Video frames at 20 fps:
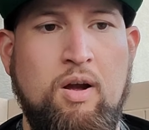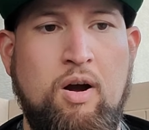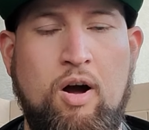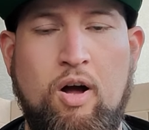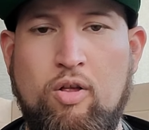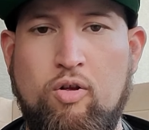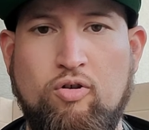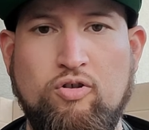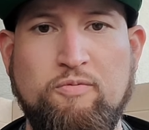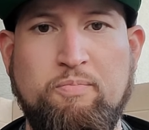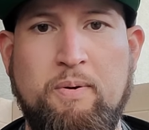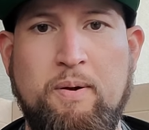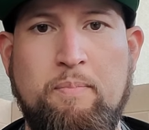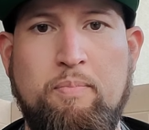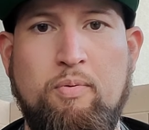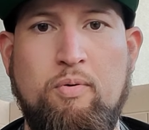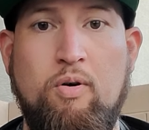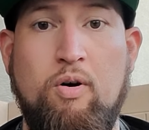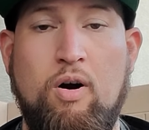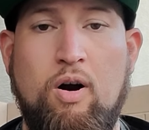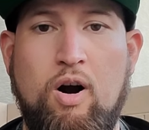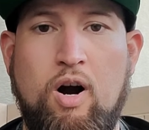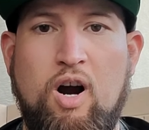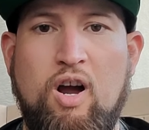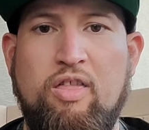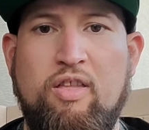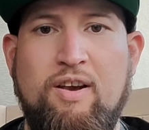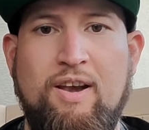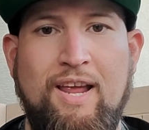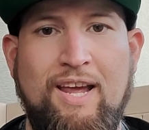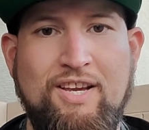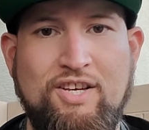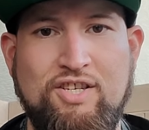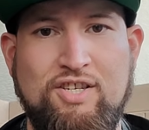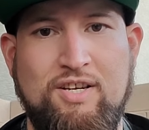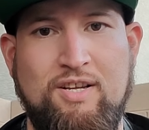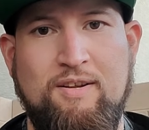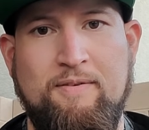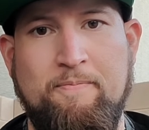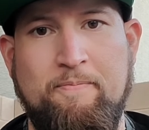all those people are the
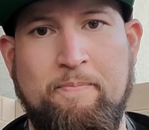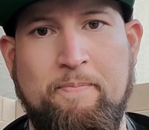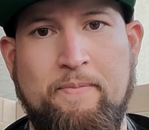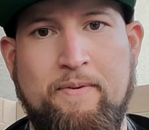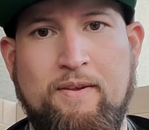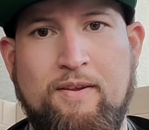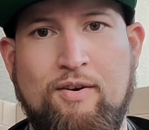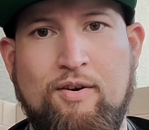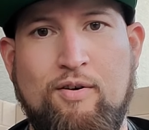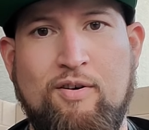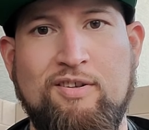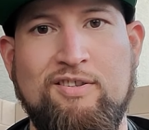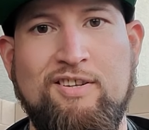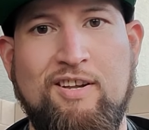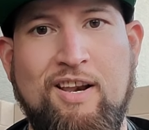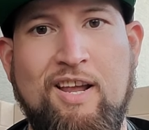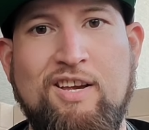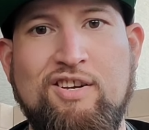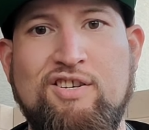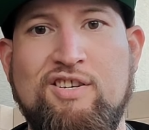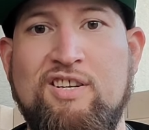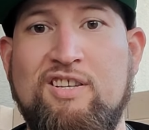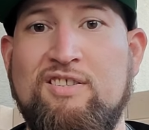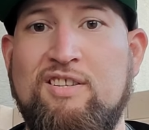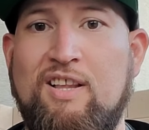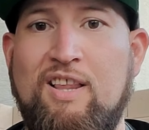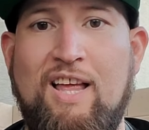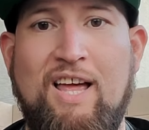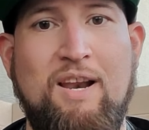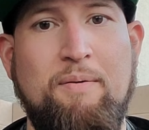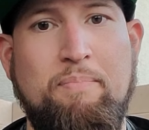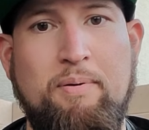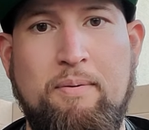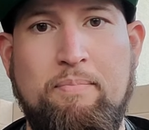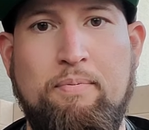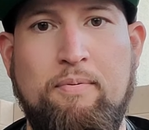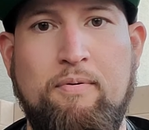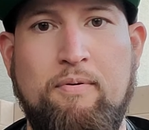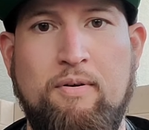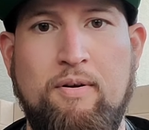nation, you know, because the nation is a lot of
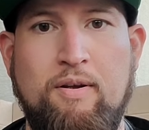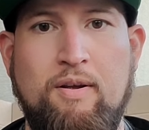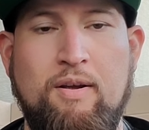people.